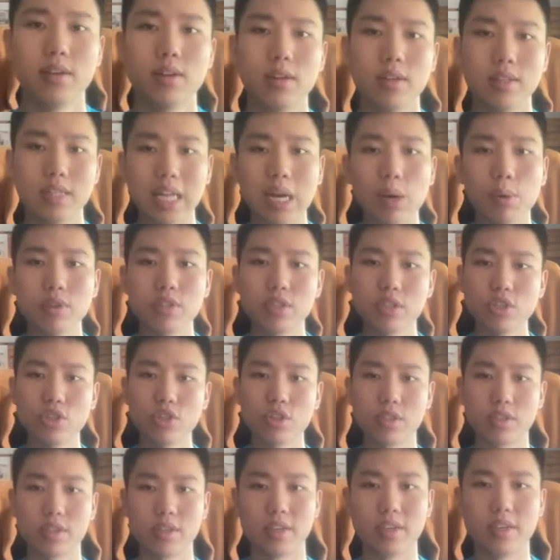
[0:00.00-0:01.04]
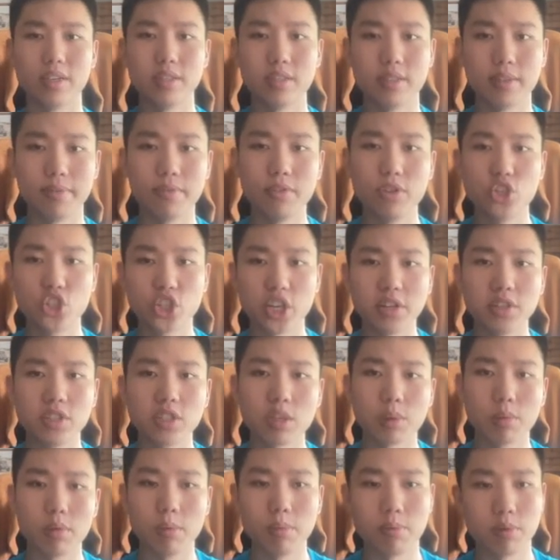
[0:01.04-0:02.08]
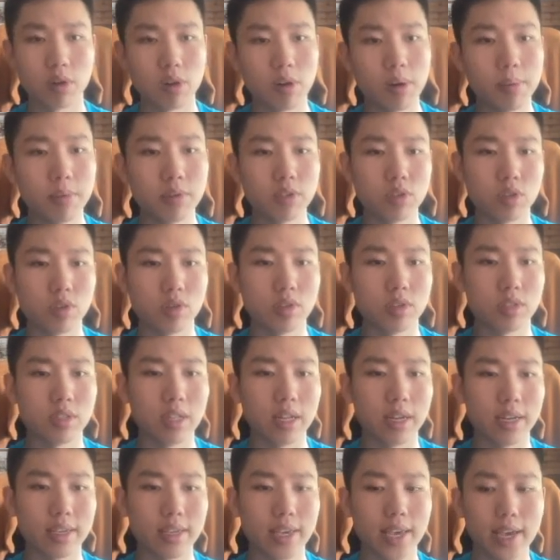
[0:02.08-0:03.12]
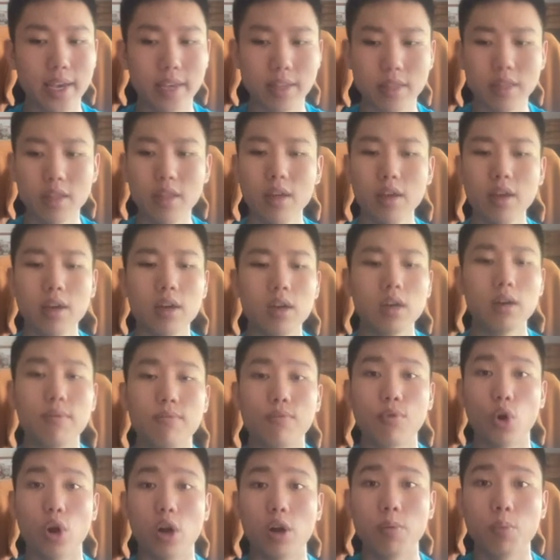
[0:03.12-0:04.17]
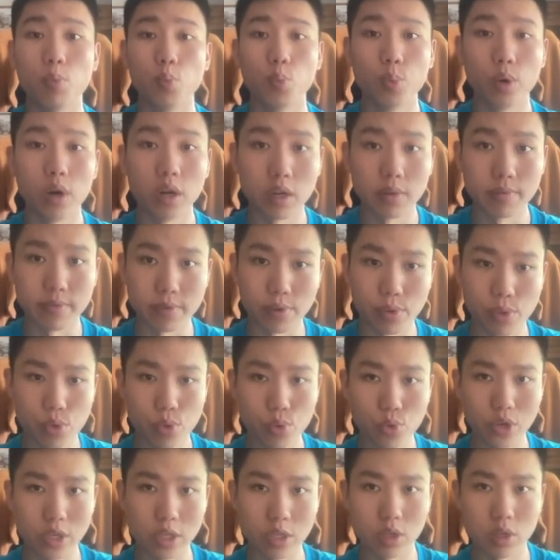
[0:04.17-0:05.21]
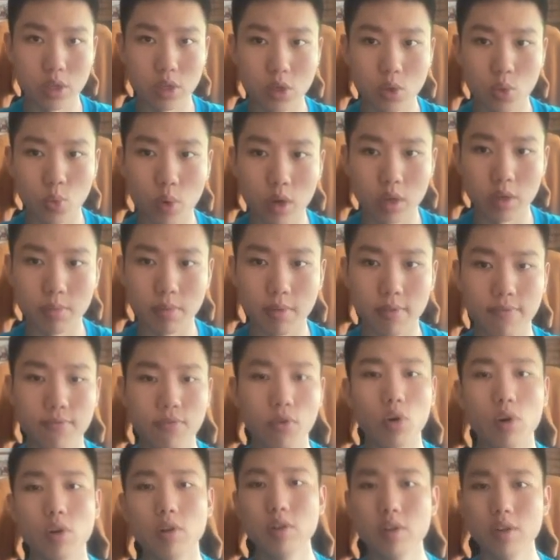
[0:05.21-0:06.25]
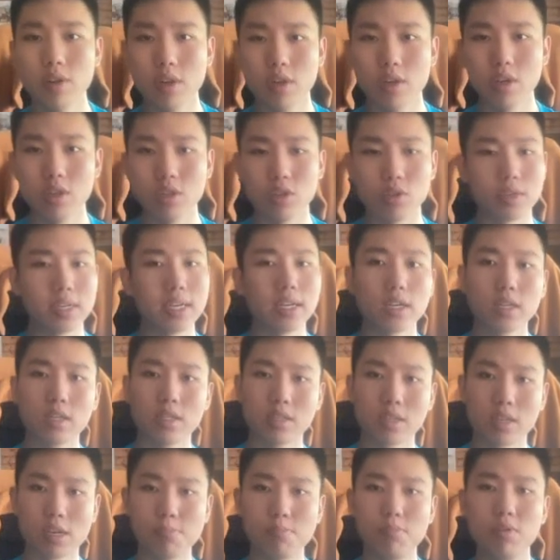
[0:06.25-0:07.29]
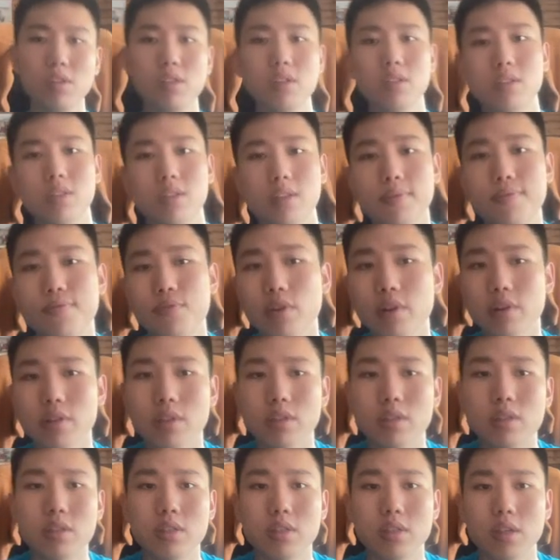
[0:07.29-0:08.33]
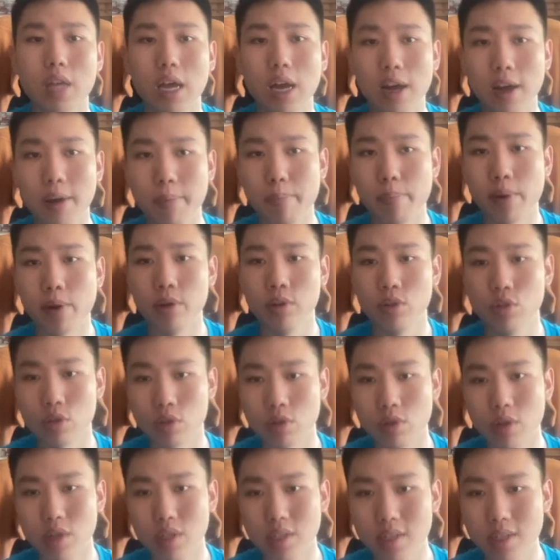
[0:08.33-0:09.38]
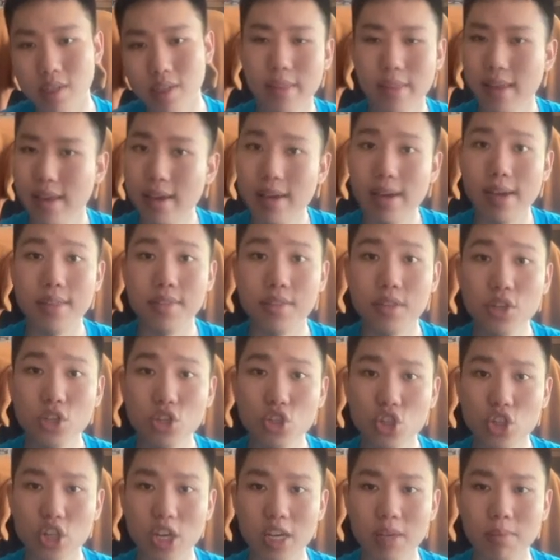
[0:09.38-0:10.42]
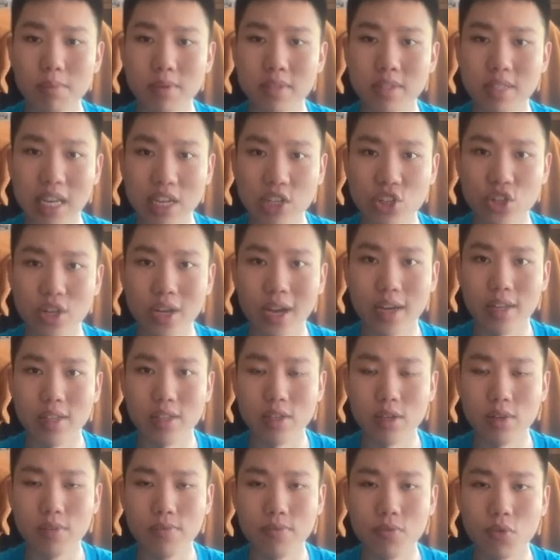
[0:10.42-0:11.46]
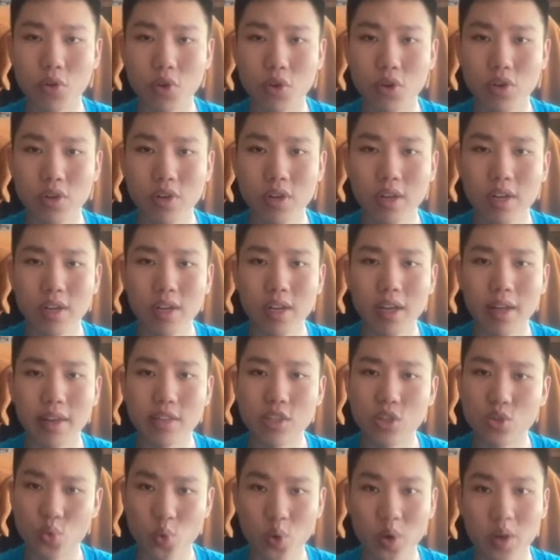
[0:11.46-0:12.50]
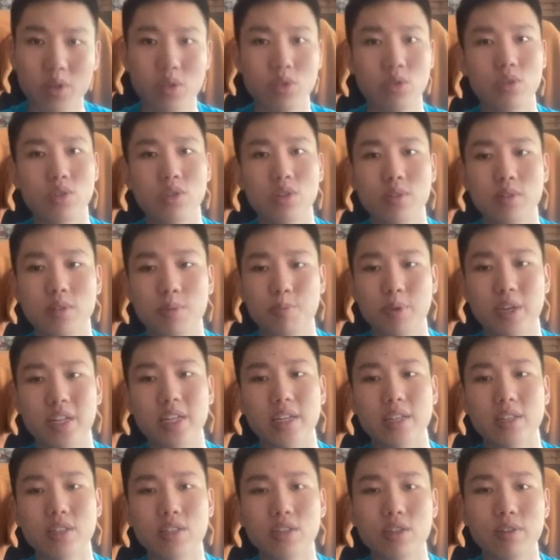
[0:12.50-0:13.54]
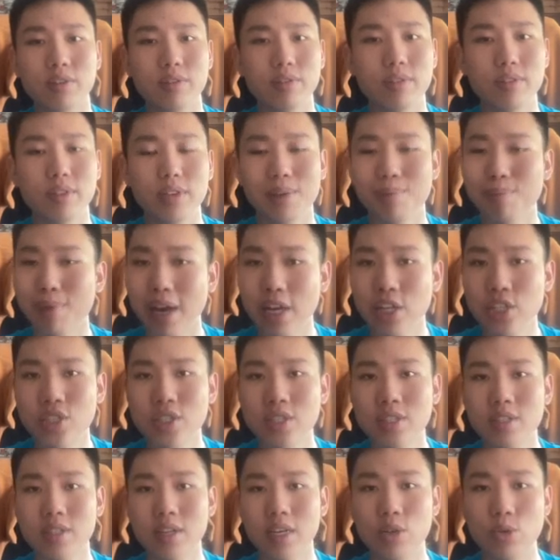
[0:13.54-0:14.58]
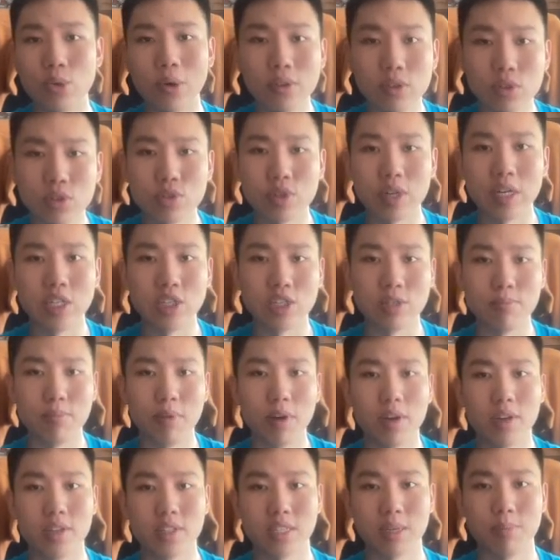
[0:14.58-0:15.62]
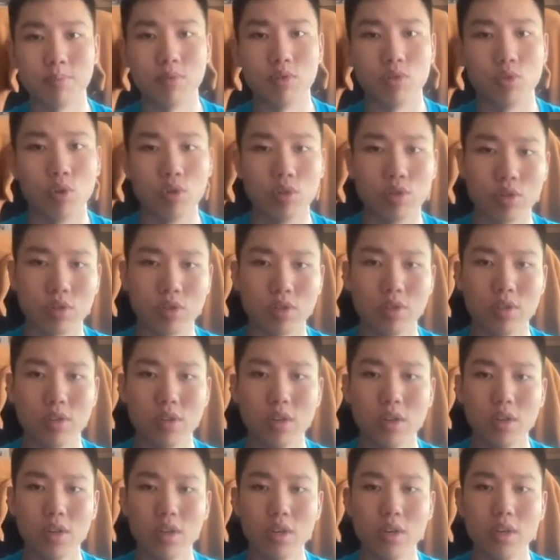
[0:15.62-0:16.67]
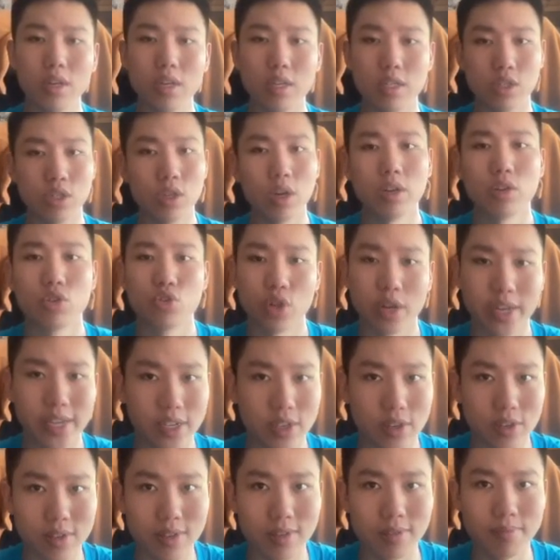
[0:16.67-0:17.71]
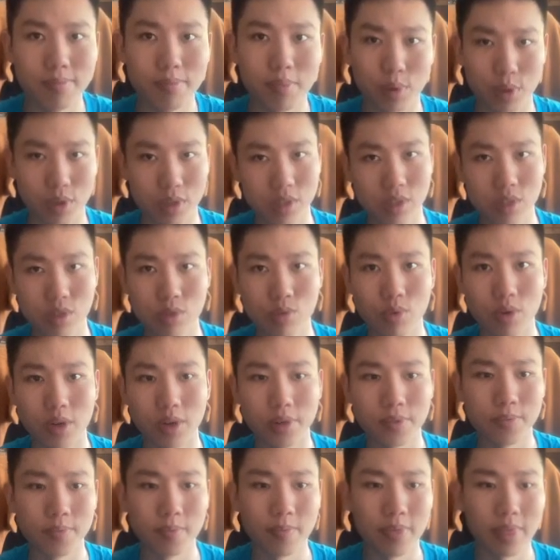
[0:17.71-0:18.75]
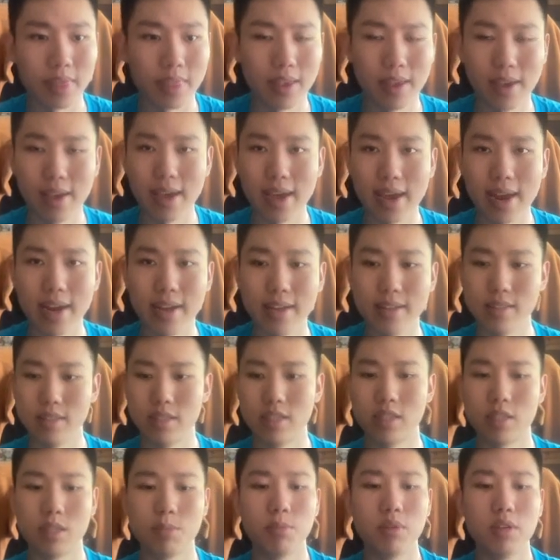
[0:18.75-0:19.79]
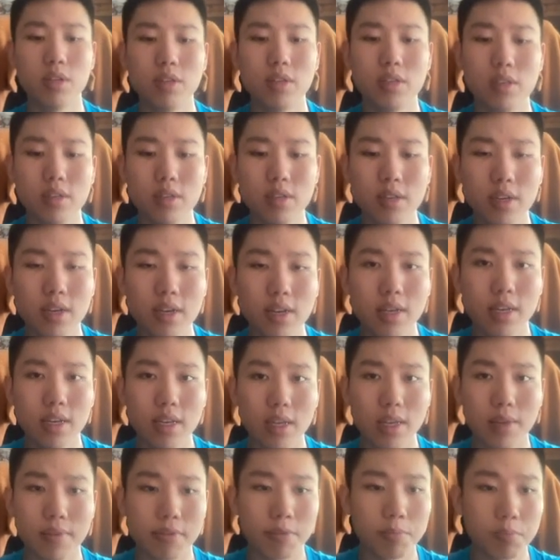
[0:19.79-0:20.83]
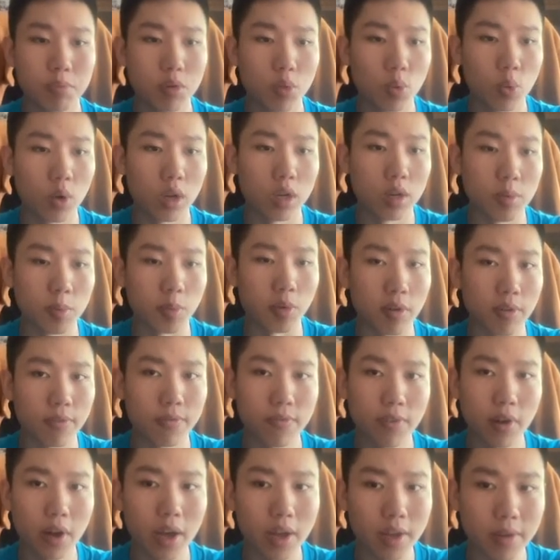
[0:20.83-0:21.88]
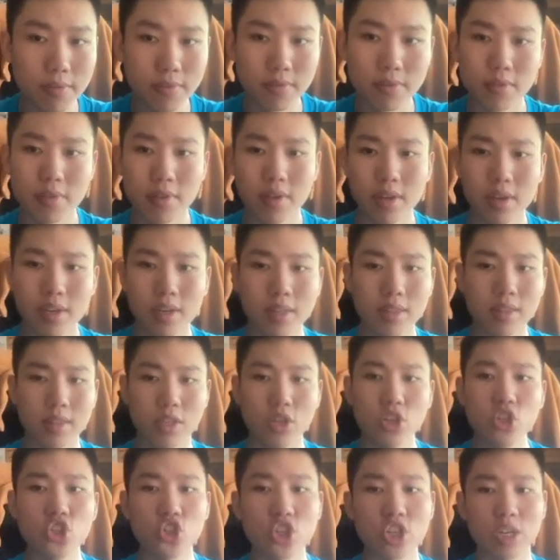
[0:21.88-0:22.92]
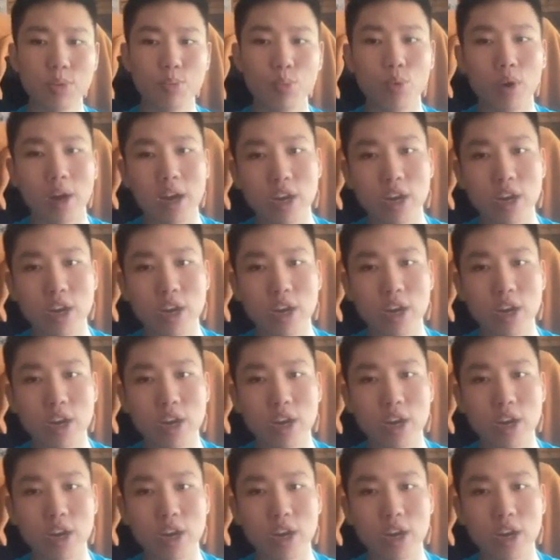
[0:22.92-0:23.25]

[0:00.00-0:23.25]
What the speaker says: Now what's interesting is if you change some of the parameters like n from 1/3 to 1/4, you get a completely different peritrochoid. And this shape is actually ideal for a square to spin in. So imagine a rotary engine, but except the rotor is not a triangle, but a square. And similarly, if you put 1/5, this shape will